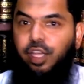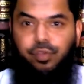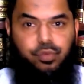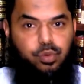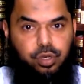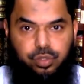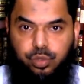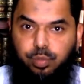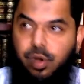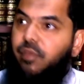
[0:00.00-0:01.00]
If you are a
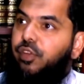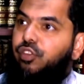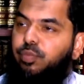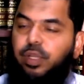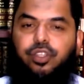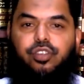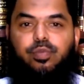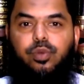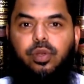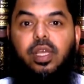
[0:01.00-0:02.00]
true prophet, split this
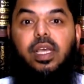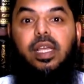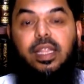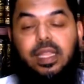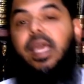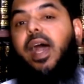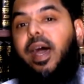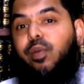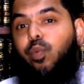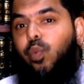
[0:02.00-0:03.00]
moon. They
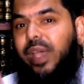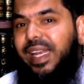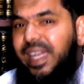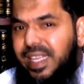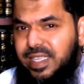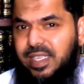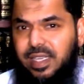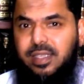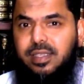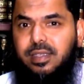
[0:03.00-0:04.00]
are
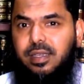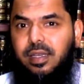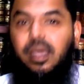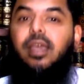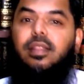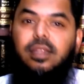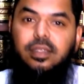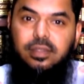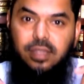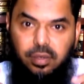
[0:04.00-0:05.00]
witnesses in
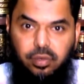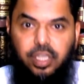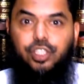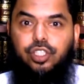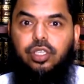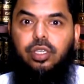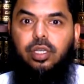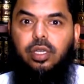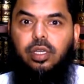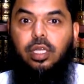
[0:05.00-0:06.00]
this narration
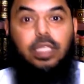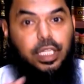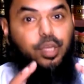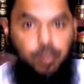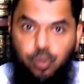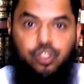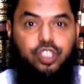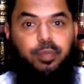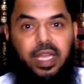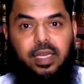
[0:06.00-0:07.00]
that the moon
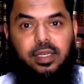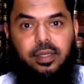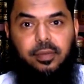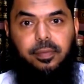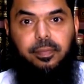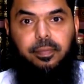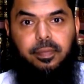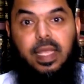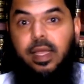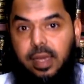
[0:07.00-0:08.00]
split.
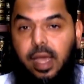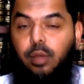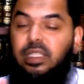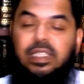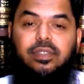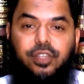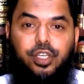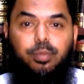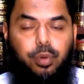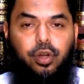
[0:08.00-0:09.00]
Now, this is very
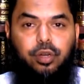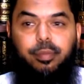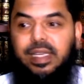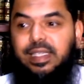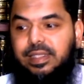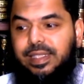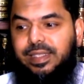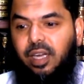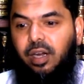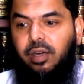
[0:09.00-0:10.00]
important because
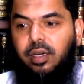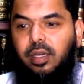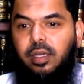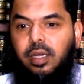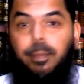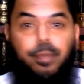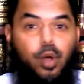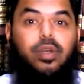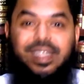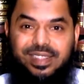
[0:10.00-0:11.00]
these are
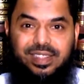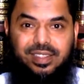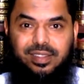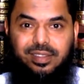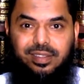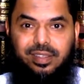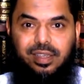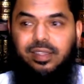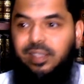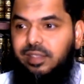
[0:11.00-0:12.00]
opponents,
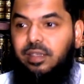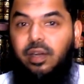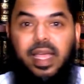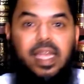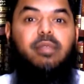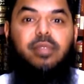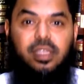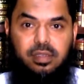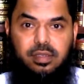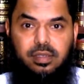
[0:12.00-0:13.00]
these are
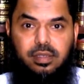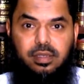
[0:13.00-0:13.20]
enemies.